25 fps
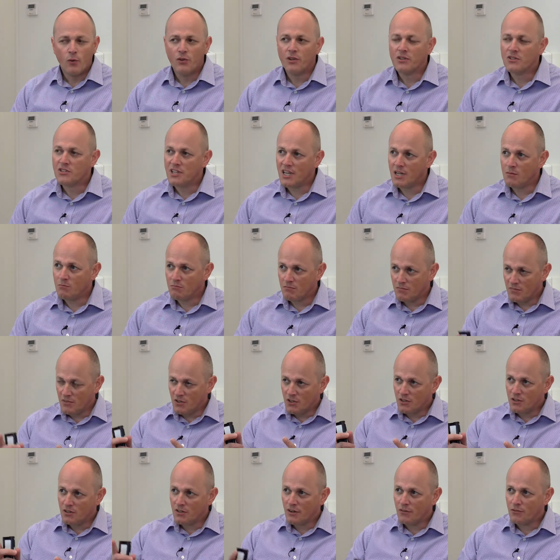well, the
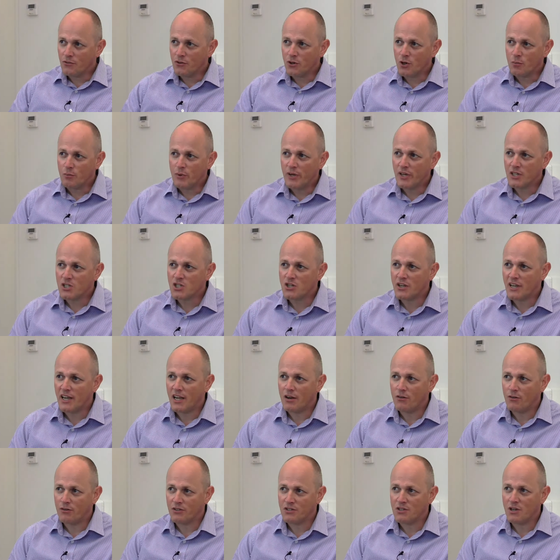team, I've got a picture
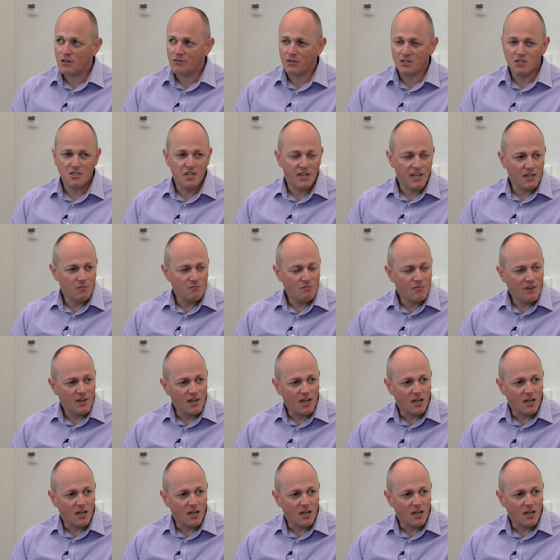here of a team.